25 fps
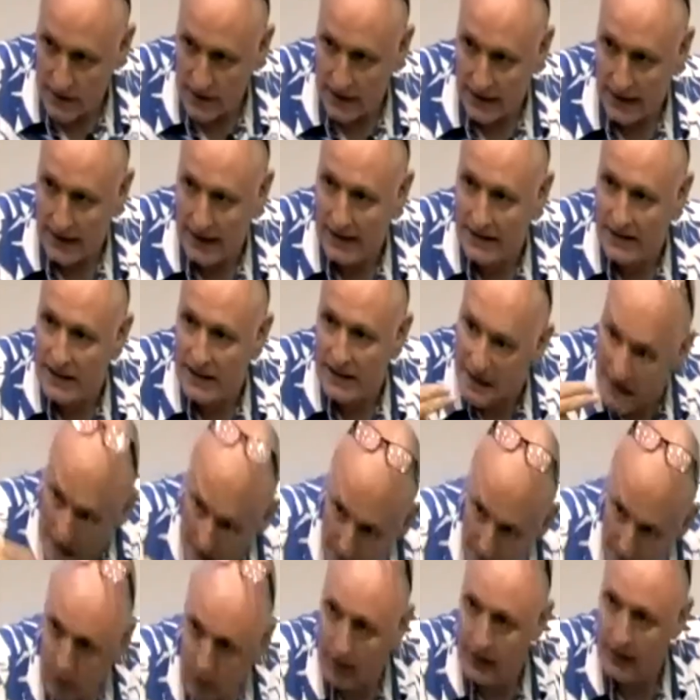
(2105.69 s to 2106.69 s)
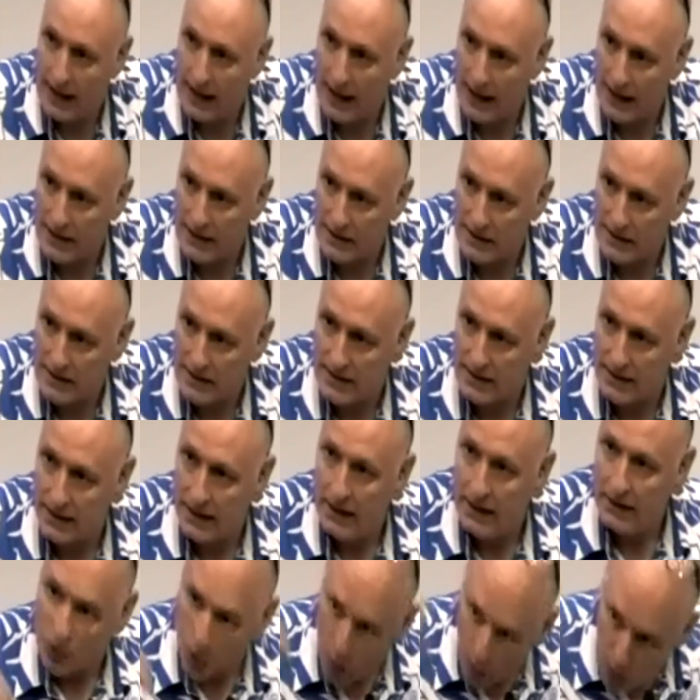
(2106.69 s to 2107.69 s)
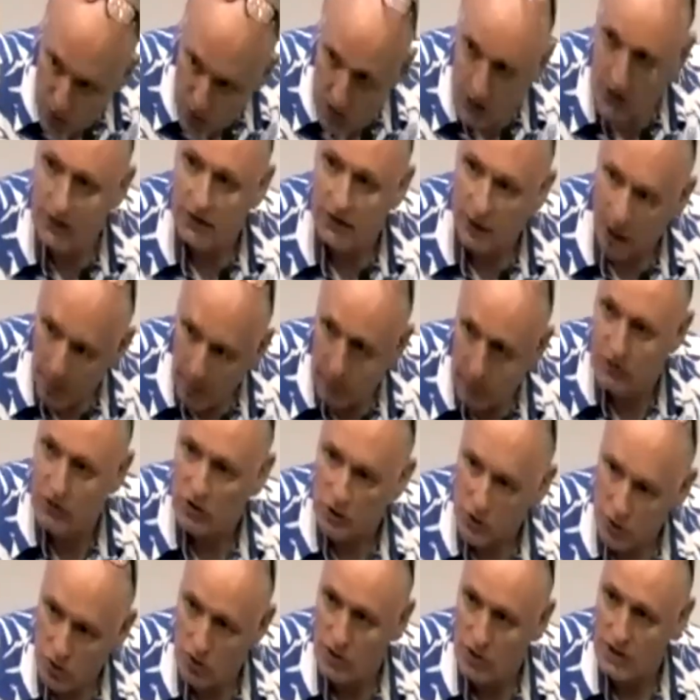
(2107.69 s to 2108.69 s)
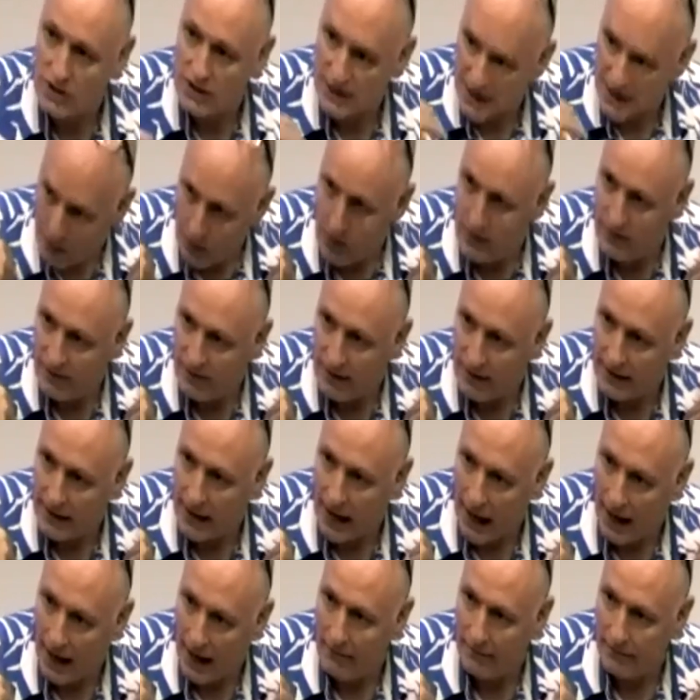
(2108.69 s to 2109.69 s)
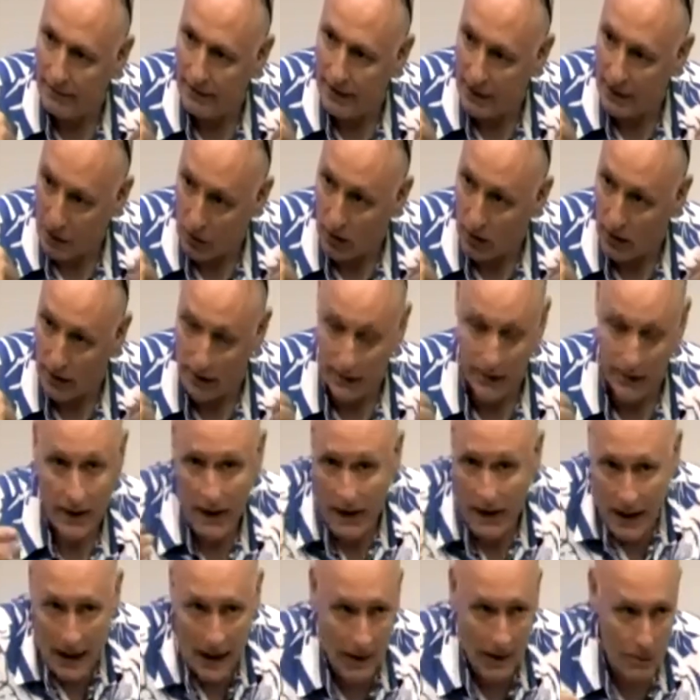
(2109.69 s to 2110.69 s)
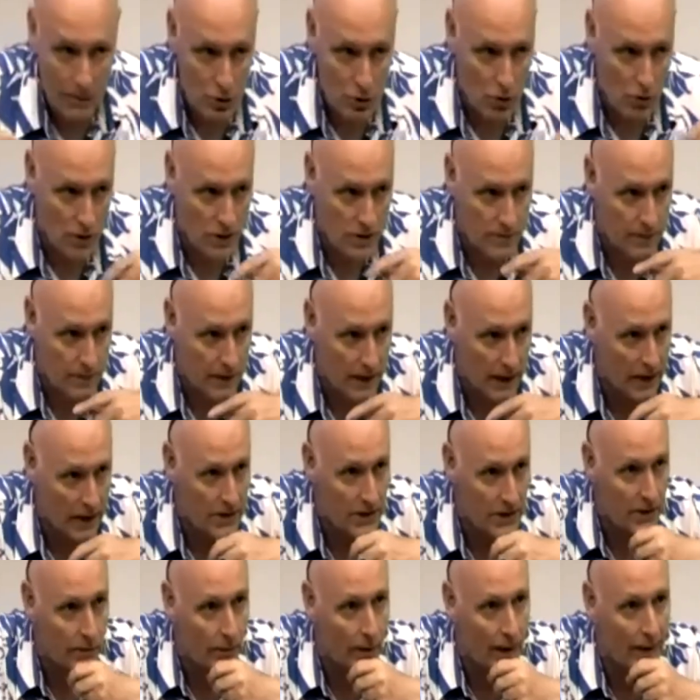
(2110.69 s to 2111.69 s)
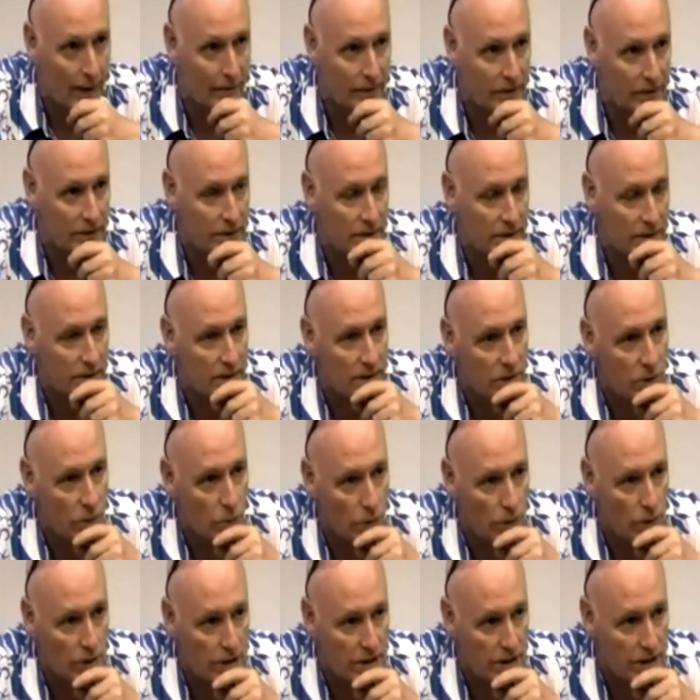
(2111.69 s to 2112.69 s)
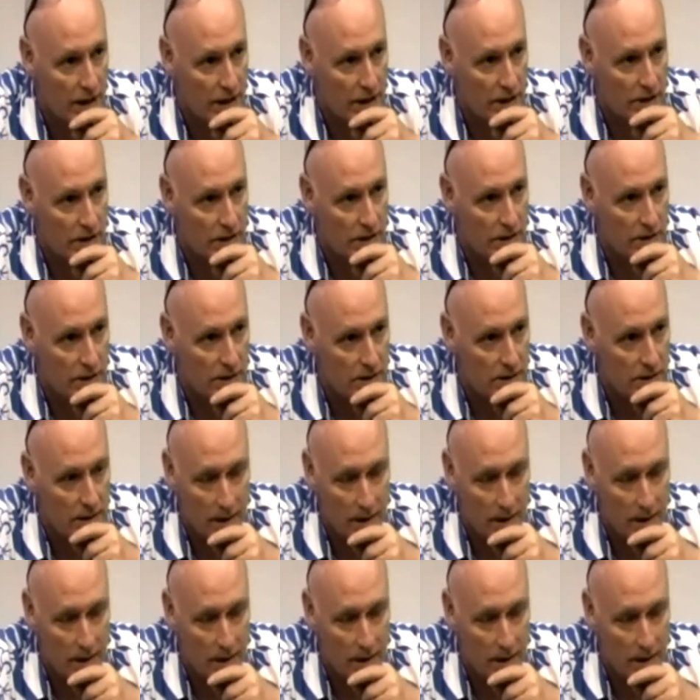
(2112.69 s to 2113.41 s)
It needs a deeper analysis. Those are the type of discussions that we've had to have in Ireland, and I'm sure it's potentially relevant to other sections.